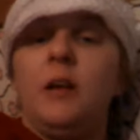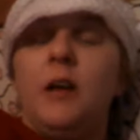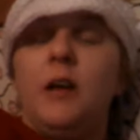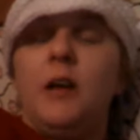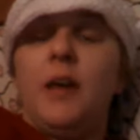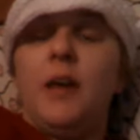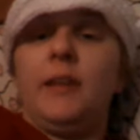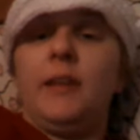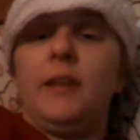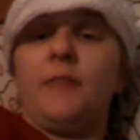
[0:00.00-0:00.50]

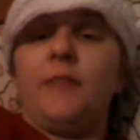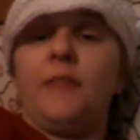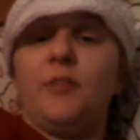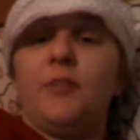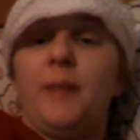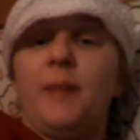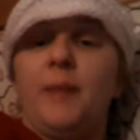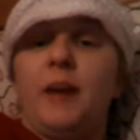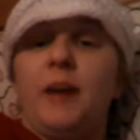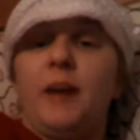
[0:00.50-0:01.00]
and that for the
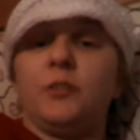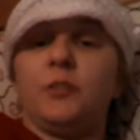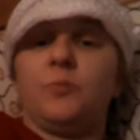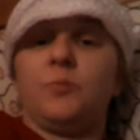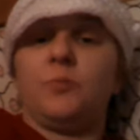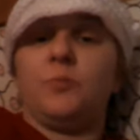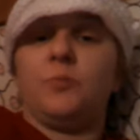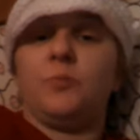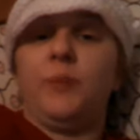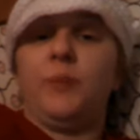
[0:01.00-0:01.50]
past
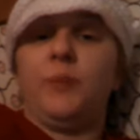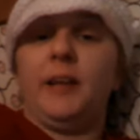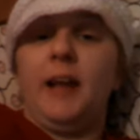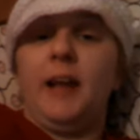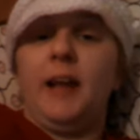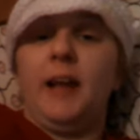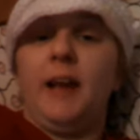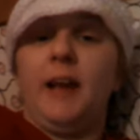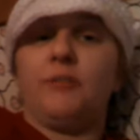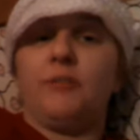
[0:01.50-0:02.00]
week and a
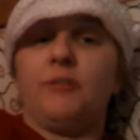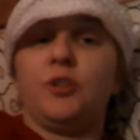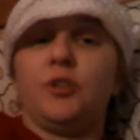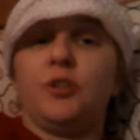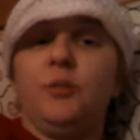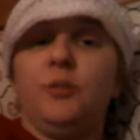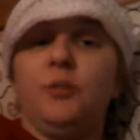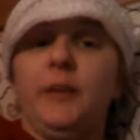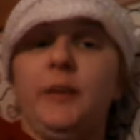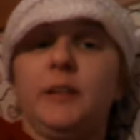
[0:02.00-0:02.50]
half or
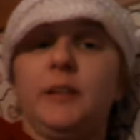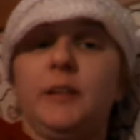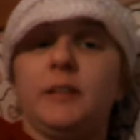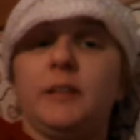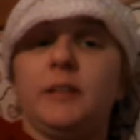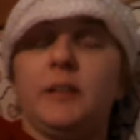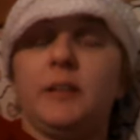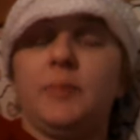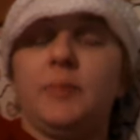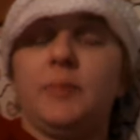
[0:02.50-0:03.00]
2 weeks
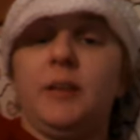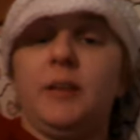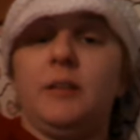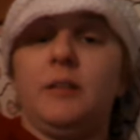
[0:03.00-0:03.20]
it's been